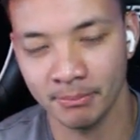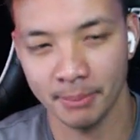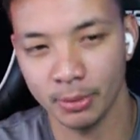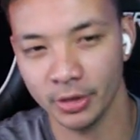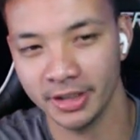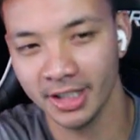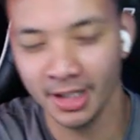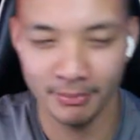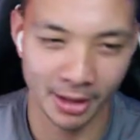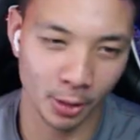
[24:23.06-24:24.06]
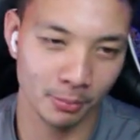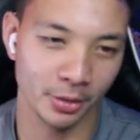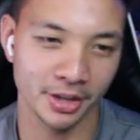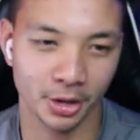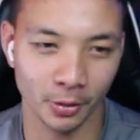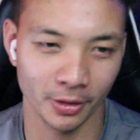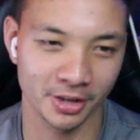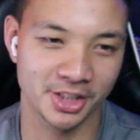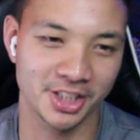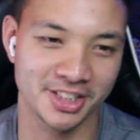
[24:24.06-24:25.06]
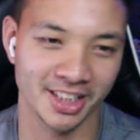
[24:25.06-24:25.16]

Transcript: my homeboy in the corner is just